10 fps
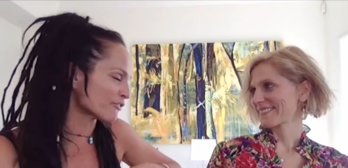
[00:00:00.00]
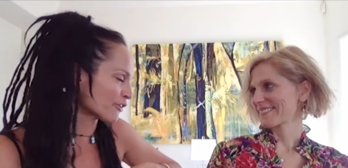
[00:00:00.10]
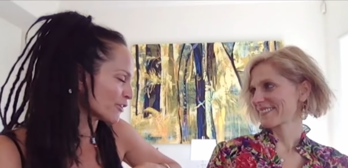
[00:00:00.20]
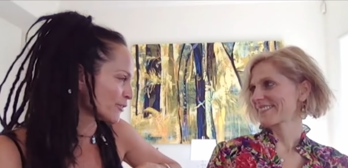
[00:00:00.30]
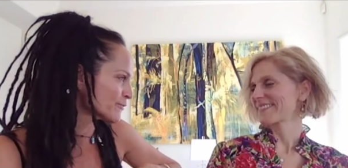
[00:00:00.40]
Speaker 1: for
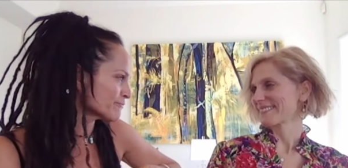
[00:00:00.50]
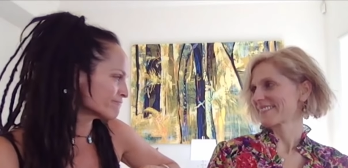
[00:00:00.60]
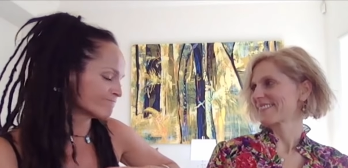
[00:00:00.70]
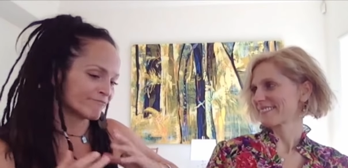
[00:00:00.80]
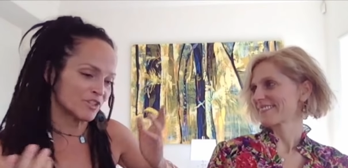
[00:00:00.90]
you.
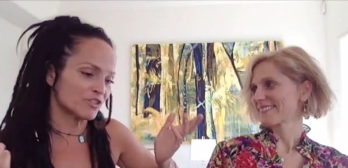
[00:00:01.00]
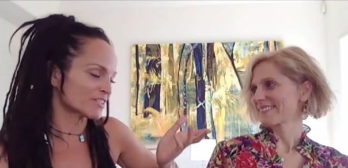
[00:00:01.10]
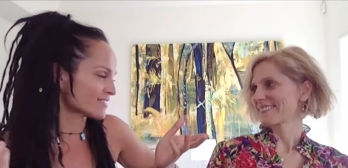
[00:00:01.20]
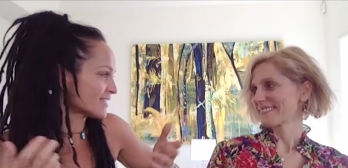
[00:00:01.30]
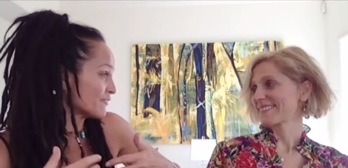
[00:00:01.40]
You
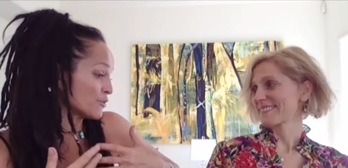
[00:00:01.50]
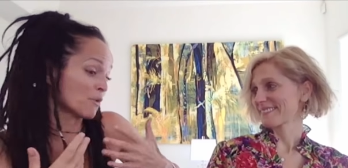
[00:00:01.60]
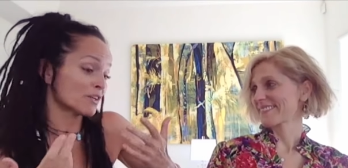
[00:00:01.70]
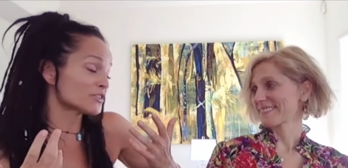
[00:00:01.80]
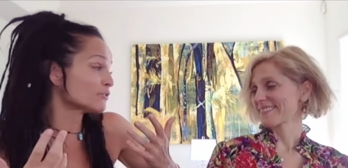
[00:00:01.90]
just, if you
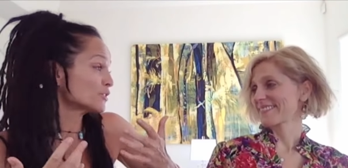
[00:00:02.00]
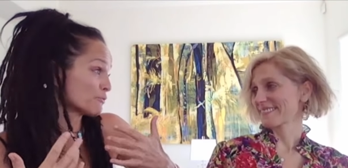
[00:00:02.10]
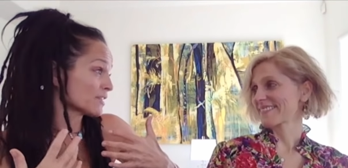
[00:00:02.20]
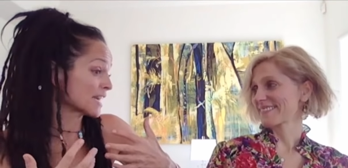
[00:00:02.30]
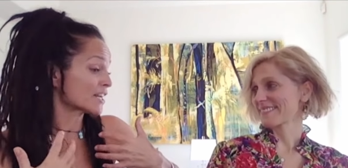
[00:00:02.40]
want to, you
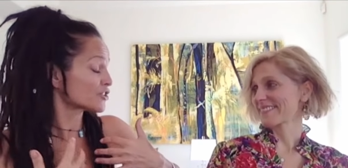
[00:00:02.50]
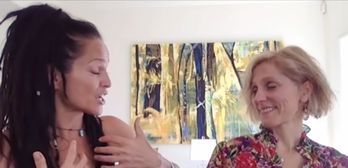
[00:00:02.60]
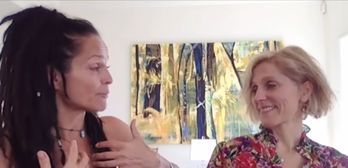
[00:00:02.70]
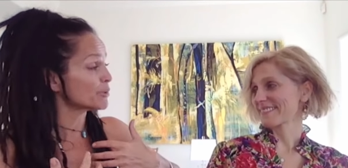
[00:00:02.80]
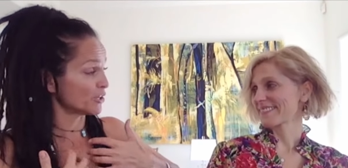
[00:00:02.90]
really got to
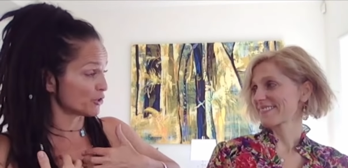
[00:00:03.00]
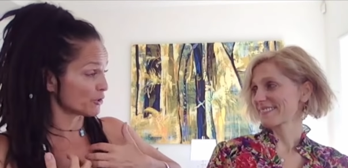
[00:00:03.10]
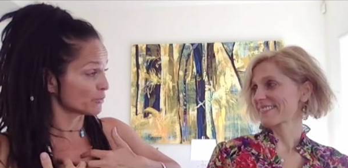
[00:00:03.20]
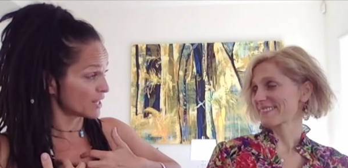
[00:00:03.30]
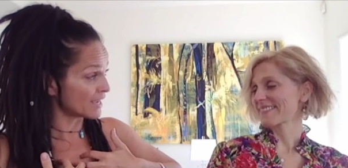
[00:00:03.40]
champion your
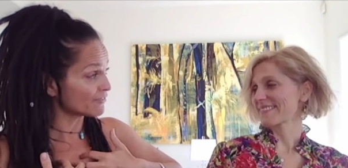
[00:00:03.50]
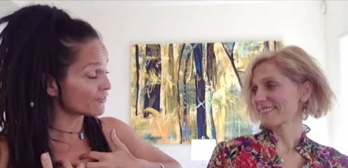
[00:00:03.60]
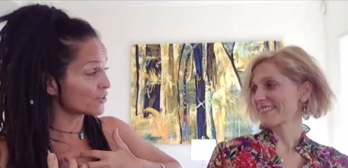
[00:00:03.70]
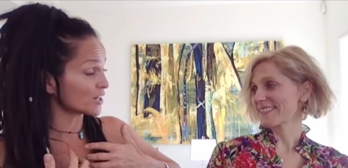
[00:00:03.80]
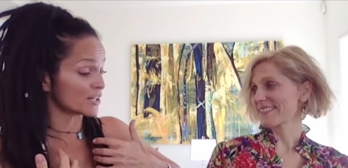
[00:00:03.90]
own
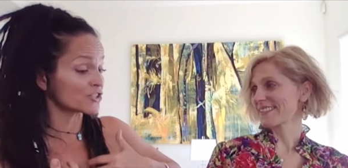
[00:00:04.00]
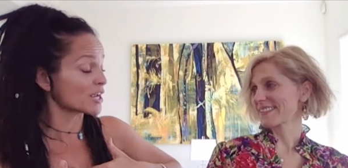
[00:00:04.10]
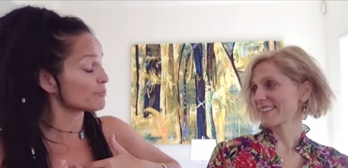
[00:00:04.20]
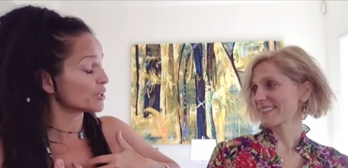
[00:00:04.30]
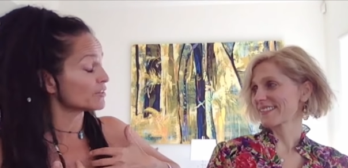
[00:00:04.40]
life, and you got to
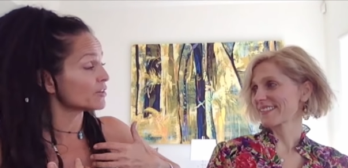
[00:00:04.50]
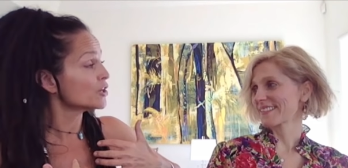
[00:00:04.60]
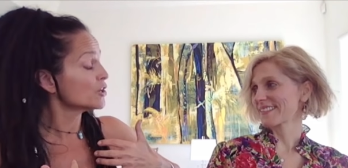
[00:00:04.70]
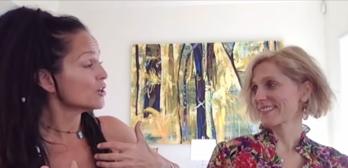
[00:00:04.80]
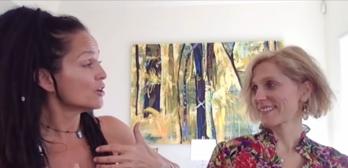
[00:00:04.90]
champion
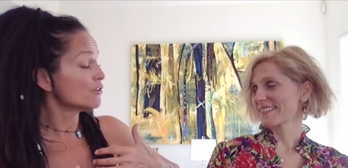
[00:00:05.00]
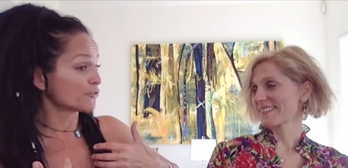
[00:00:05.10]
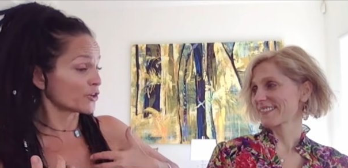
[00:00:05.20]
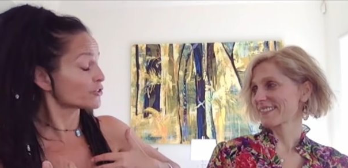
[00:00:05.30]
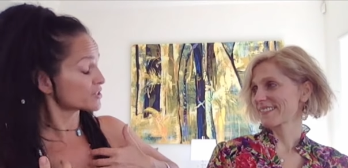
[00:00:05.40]

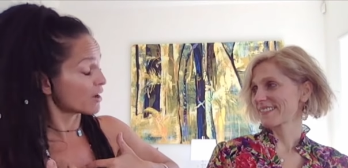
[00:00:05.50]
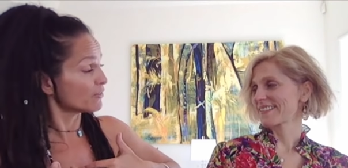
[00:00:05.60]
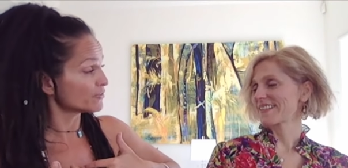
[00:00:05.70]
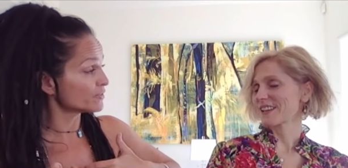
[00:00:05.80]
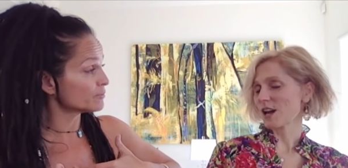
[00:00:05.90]
for
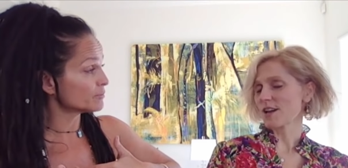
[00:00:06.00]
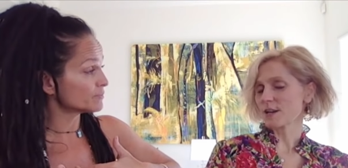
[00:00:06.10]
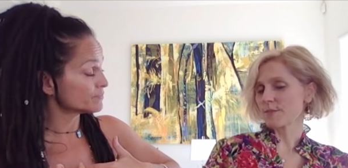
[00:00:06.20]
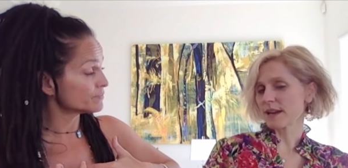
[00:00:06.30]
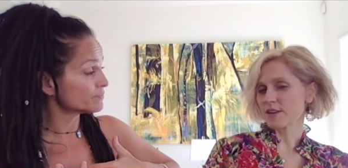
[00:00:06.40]
yourself.
Speaker 2: Yeah, and
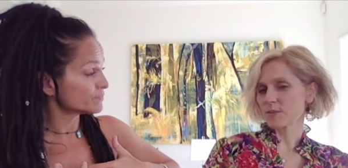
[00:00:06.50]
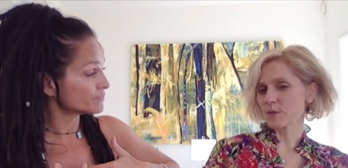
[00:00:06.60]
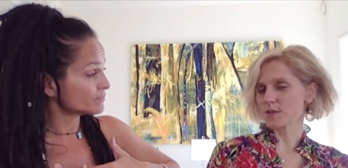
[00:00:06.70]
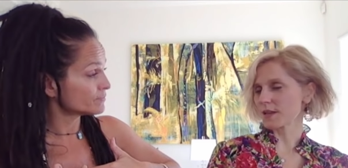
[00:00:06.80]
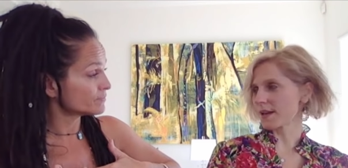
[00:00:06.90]
it matters
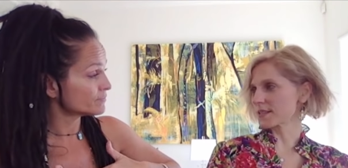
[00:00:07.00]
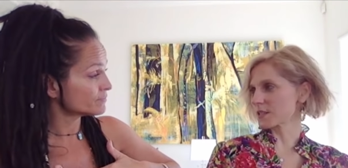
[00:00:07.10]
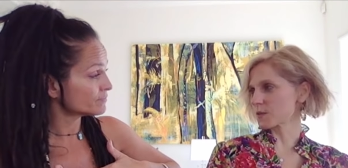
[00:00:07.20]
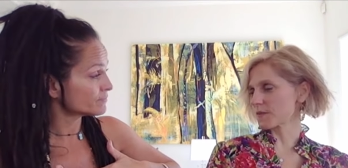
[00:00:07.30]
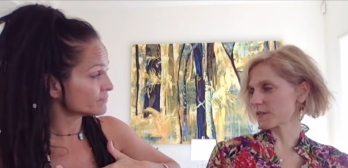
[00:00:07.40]
most to us
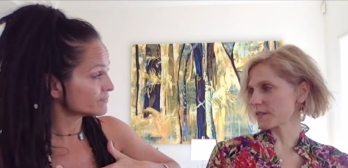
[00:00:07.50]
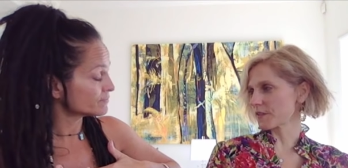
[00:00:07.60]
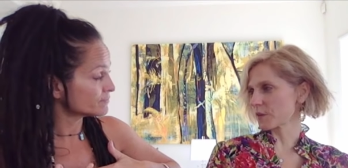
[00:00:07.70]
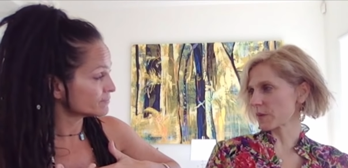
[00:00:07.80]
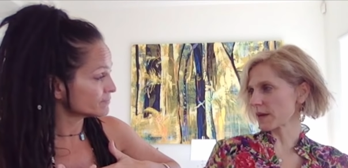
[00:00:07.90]
because we have to live in
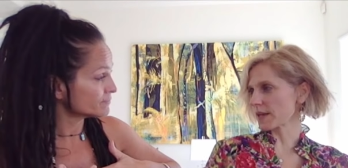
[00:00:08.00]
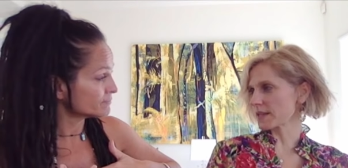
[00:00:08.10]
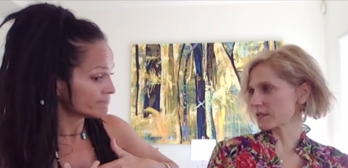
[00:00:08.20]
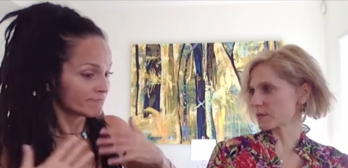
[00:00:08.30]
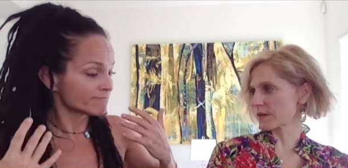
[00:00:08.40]
our
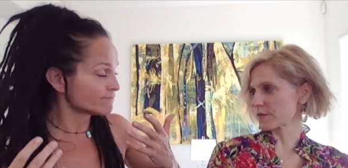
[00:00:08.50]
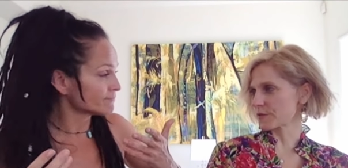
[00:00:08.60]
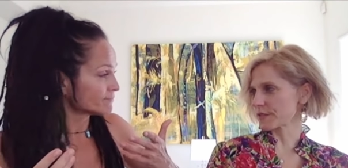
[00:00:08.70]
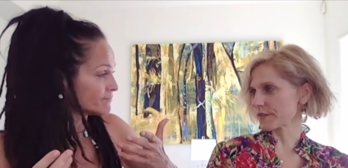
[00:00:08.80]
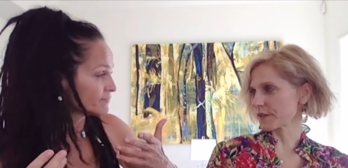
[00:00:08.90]
bodies 24
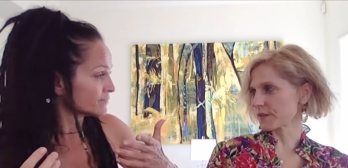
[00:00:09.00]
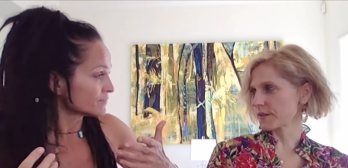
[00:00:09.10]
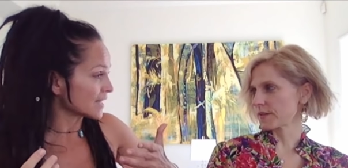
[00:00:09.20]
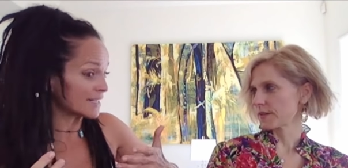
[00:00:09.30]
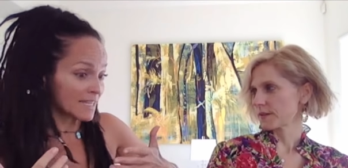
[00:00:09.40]
7.
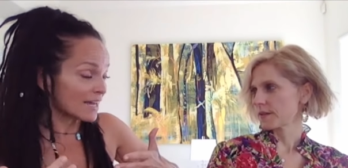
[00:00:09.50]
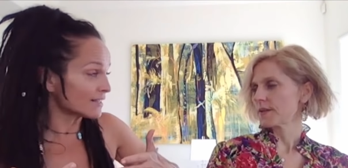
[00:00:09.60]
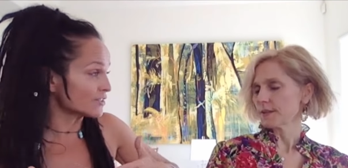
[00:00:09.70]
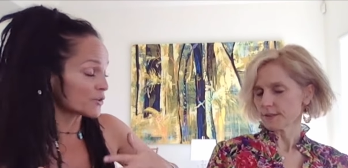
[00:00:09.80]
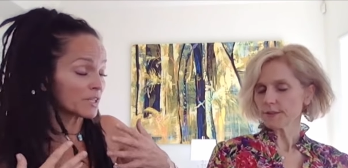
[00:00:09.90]

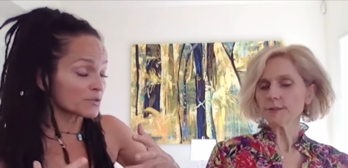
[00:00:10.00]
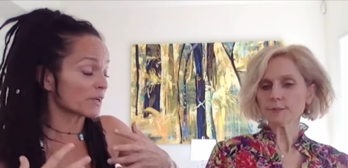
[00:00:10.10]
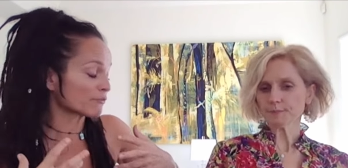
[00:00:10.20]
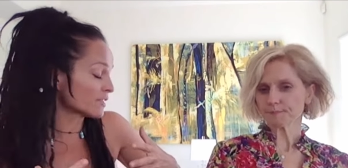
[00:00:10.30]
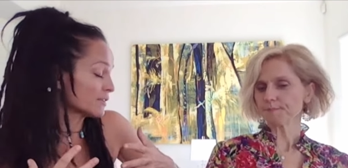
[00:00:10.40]
Speaker 1: Exactly. And so that's why
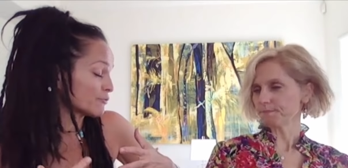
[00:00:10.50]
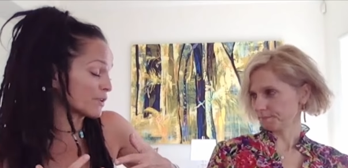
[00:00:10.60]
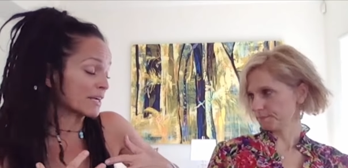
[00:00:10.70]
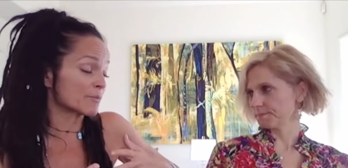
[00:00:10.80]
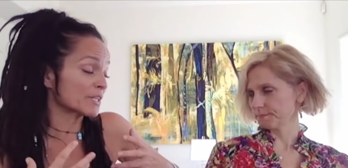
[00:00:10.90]
I really
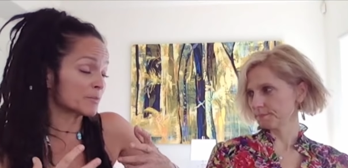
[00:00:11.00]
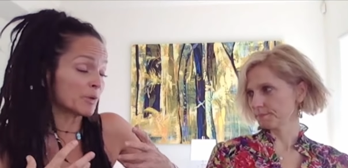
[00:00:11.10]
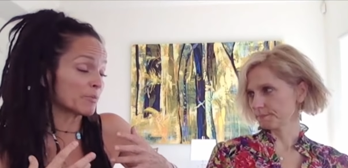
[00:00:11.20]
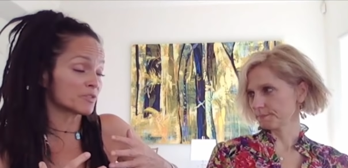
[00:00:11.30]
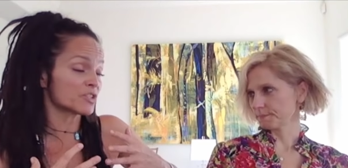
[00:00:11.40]
recommend to
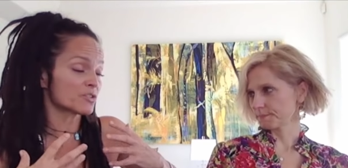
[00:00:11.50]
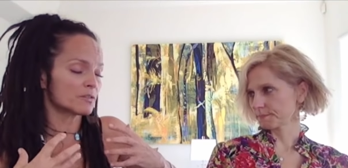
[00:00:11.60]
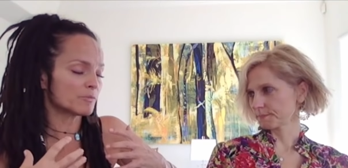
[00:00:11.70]
people just